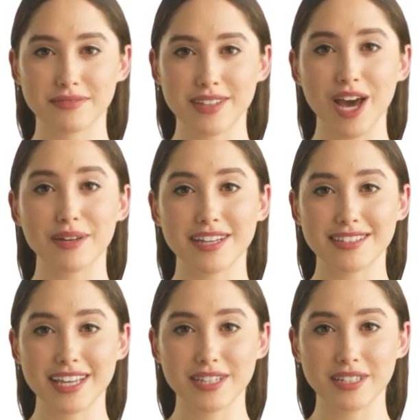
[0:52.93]
Now
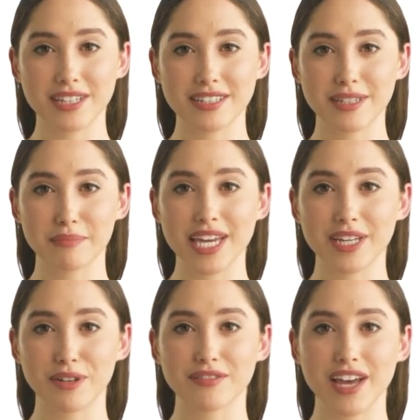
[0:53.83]
let's take a look at the
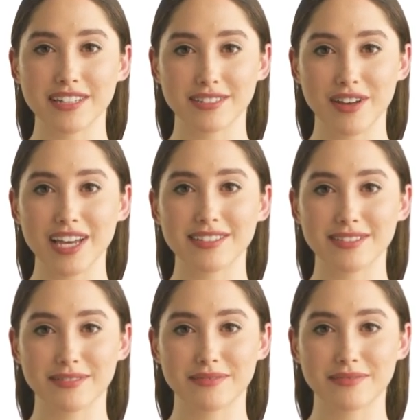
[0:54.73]
Mego Afek device.